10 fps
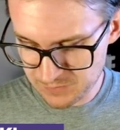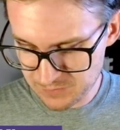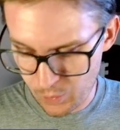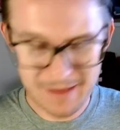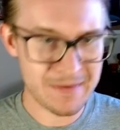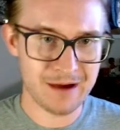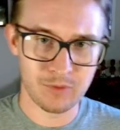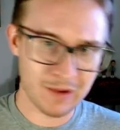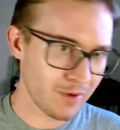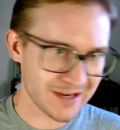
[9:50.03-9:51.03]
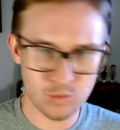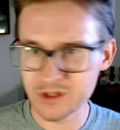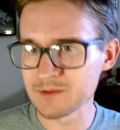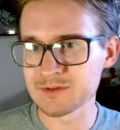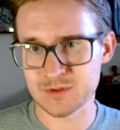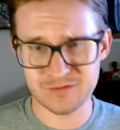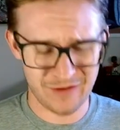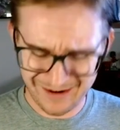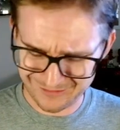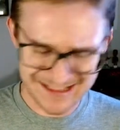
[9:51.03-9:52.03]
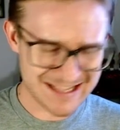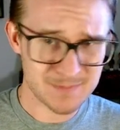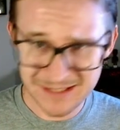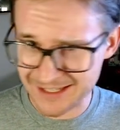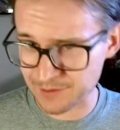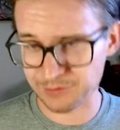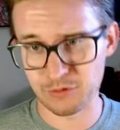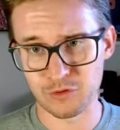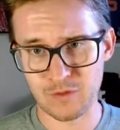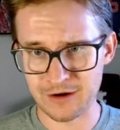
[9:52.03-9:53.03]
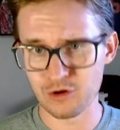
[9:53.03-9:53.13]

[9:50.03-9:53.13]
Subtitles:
why Monty Williams was fired. That's been getting thrown around.